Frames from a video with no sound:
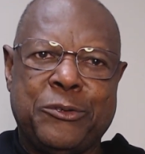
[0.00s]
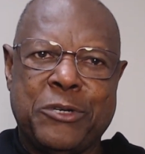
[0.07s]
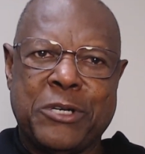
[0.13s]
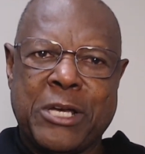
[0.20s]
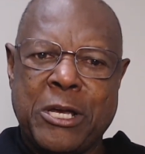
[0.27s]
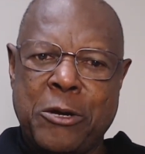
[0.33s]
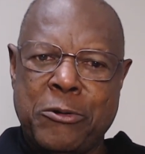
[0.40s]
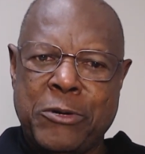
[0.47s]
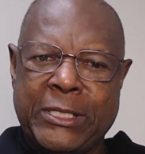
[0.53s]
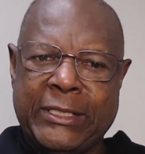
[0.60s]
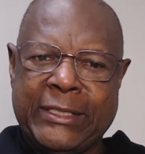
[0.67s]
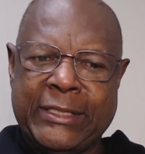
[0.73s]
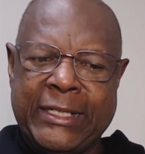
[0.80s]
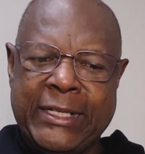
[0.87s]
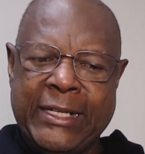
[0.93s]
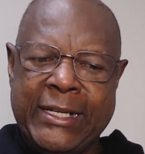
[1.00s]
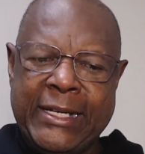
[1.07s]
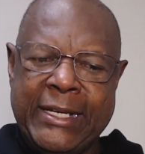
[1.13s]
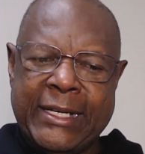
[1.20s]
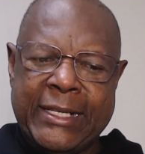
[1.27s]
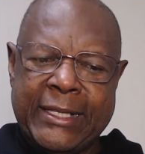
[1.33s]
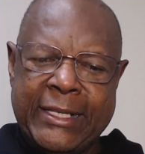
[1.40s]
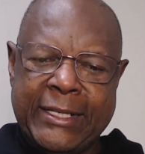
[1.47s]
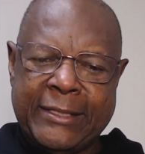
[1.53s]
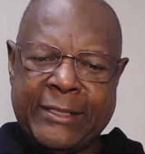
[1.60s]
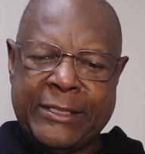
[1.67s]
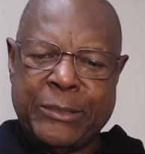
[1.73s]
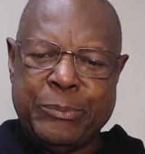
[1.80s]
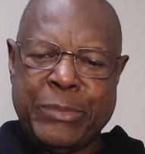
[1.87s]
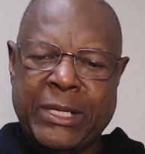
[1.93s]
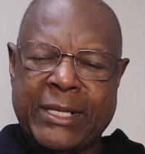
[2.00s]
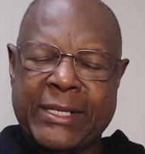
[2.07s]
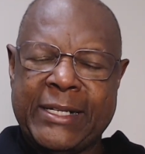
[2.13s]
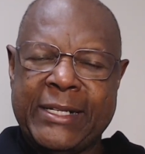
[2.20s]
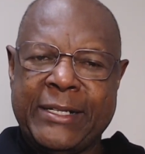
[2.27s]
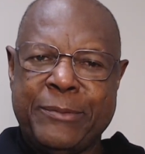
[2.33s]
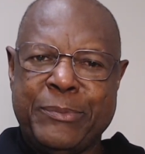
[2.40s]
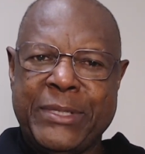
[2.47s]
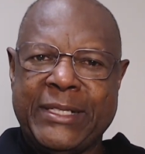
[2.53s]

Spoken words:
or currents, there's an ability to be